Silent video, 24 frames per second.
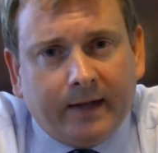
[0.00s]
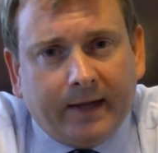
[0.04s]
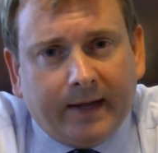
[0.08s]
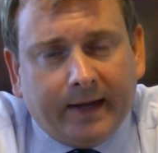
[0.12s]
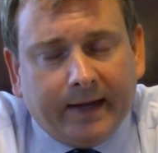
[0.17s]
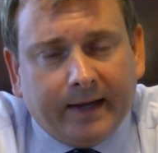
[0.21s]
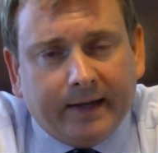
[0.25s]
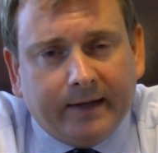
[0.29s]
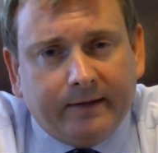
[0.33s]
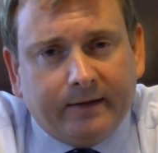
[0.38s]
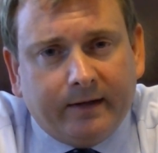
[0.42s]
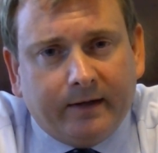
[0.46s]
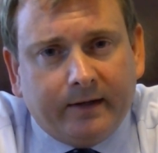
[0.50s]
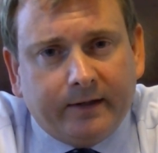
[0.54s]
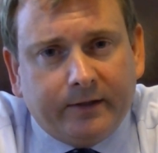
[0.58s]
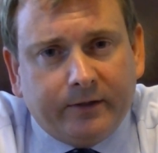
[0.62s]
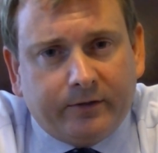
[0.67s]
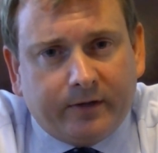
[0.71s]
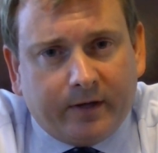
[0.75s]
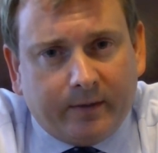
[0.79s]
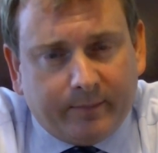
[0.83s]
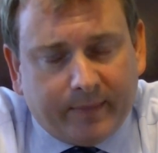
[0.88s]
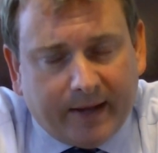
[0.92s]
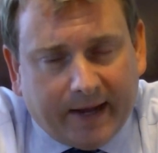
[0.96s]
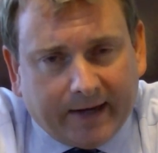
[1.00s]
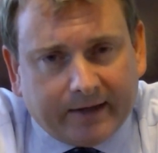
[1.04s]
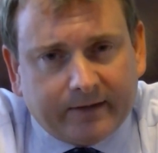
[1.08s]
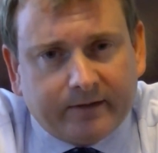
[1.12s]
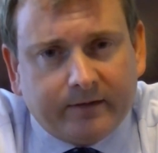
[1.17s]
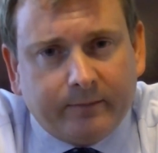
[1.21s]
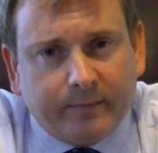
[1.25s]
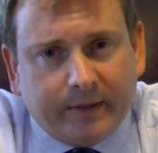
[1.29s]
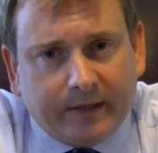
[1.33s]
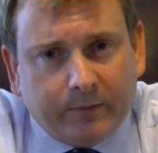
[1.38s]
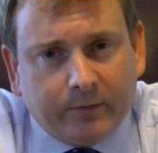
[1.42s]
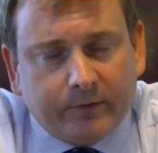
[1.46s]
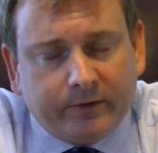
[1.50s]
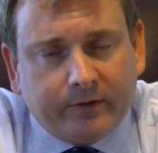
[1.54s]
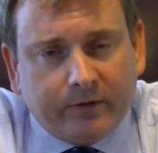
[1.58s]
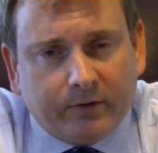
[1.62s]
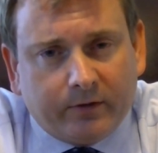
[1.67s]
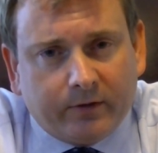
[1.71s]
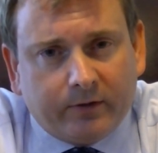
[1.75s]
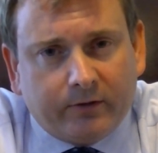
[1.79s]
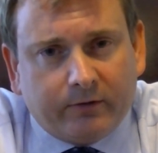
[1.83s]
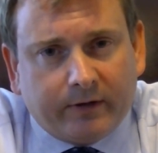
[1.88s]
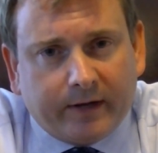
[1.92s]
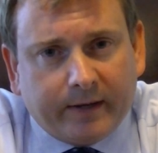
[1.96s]
And you come back to me with
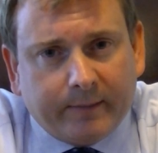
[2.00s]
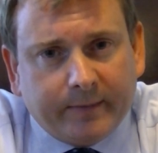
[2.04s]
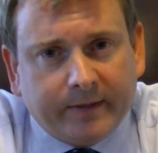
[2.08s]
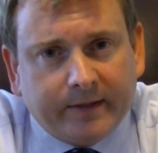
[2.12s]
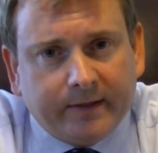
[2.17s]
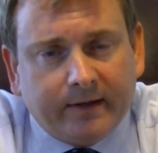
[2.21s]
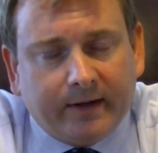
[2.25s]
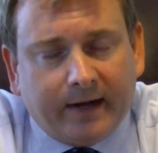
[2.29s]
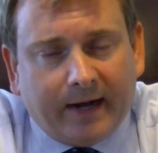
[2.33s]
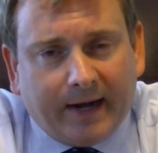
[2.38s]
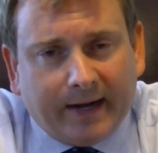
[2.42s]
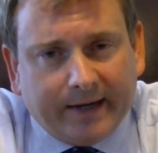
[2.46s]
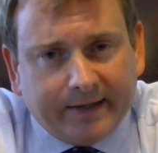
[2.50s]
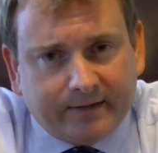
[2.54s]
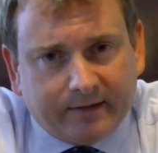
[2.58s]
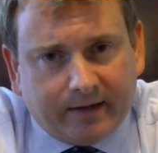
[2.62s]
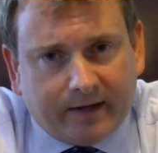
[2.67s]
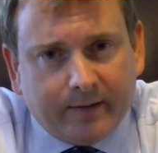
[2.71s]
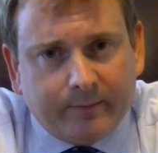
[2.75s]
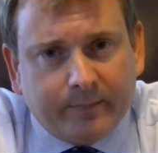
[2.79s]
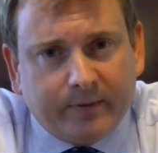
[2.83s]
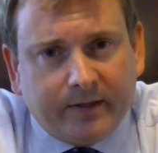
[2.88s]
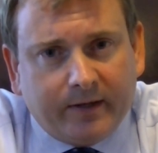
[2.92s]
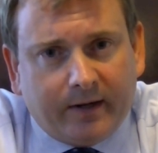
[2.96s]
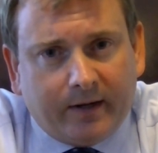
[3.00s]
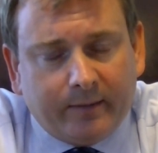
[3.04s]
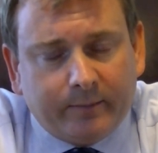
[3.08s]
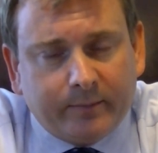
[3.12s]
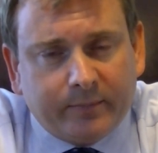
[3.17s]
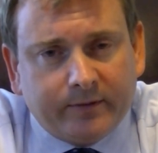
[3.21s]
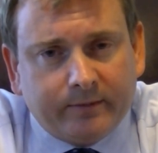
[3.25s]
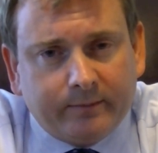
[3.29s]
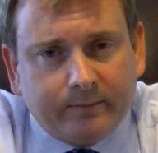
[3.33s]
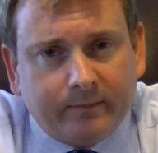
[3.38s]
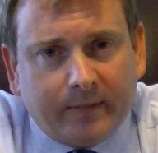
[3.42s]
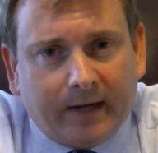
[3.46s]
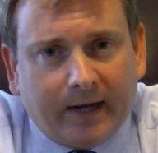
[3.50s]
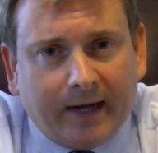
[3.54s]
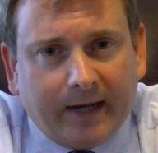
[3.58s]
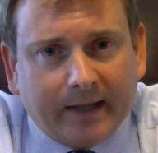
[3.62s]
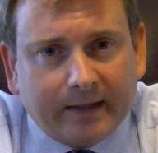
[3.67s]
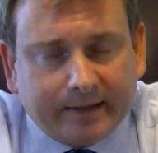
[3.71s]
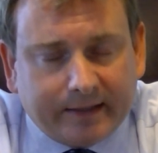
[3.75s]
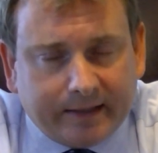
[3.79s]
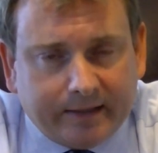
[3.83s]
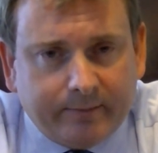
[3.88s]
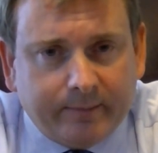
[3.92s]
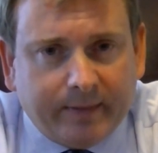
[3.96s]
your agreement. I type it up.
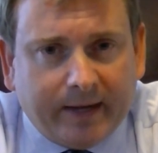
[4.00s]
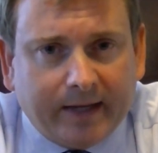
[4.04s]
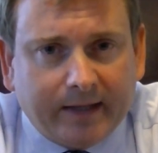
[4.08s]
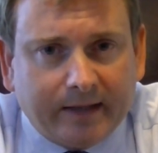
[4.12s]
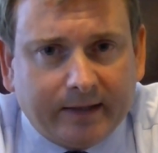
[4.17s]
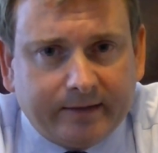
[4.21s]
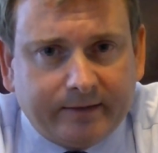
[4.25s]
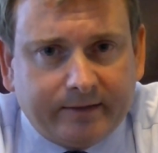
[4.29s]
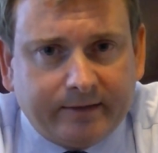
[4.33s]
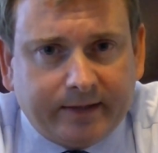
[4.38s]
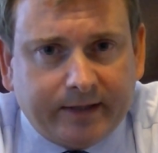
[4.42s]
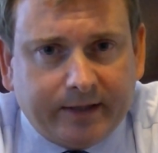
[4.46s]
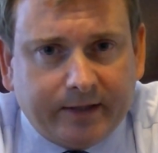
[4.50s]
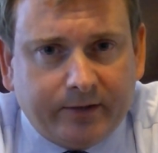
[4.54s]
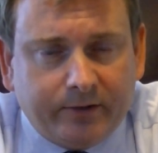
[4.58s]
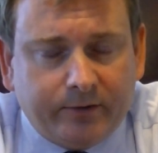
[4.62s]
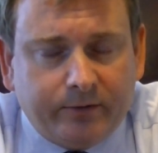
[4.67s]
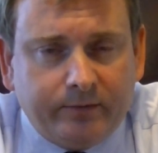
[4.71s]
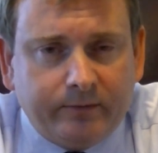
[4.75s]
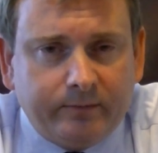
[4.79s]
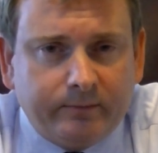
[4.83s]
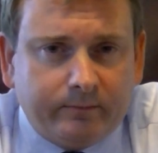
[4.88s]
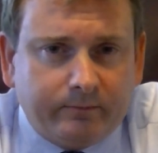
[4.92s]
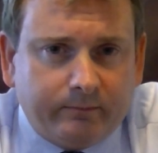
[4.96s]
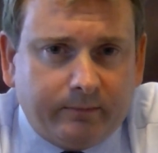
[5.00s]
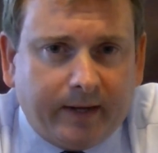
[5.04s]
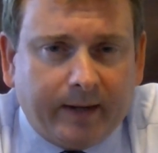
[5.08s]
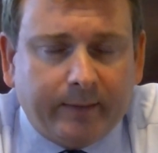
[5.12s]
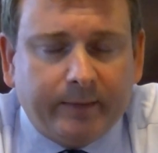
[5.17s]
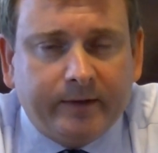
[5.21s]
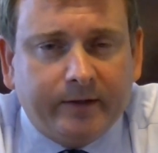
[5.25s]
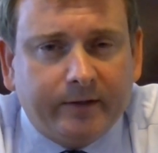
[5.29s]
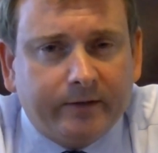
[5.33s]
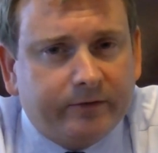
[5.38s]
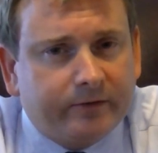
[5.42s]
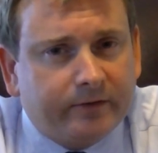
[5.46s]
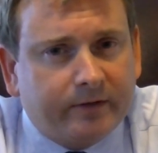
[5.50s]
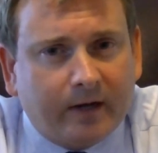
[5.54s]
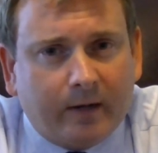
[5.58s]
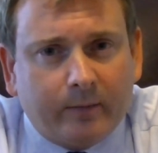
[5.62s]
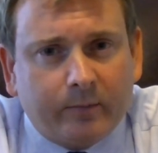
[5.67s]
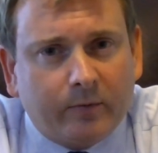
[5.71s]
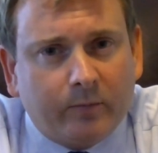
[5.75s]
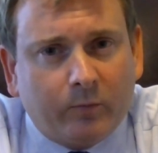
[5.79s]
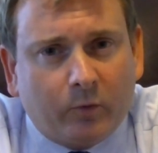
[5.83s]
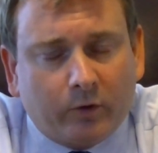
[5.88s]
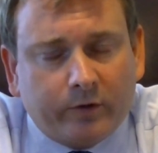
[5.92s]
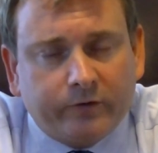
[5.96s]
I'll email it to you. Maybe there's a
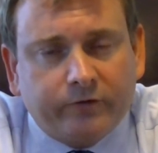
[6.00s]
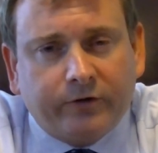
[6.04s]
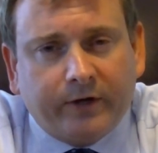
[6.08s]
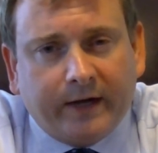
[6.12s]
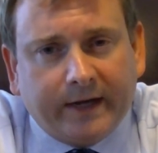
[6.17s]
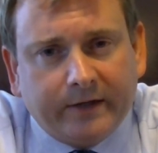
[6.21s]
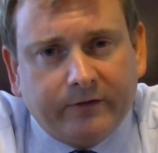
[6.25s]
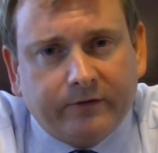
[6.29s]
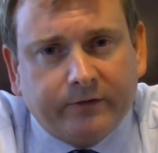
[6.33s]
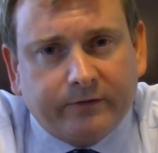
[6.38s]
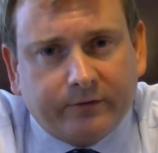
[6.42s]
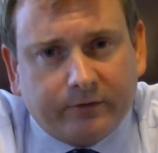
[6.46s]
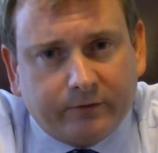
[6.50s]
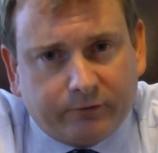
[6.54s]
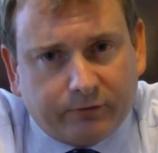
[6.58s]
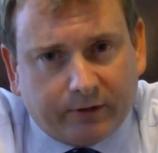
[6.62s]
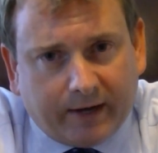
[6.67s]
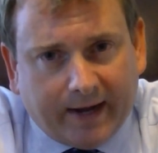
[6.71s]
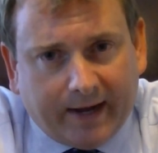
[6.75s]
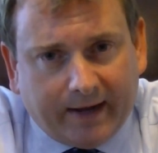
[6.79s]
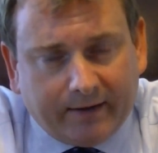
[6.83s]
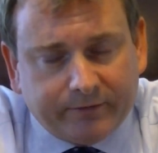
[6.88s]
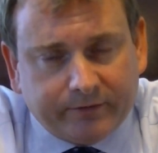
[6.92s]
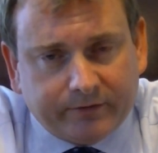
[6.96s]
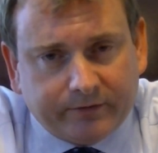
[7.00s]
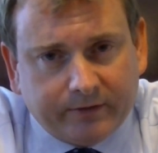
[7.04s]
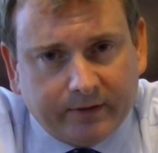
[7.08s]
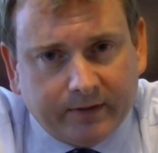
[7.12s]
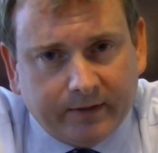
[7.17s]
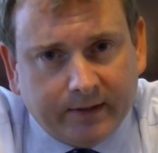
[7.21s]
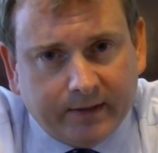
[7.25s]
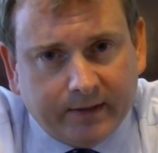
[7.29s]
couple more changes or drafts.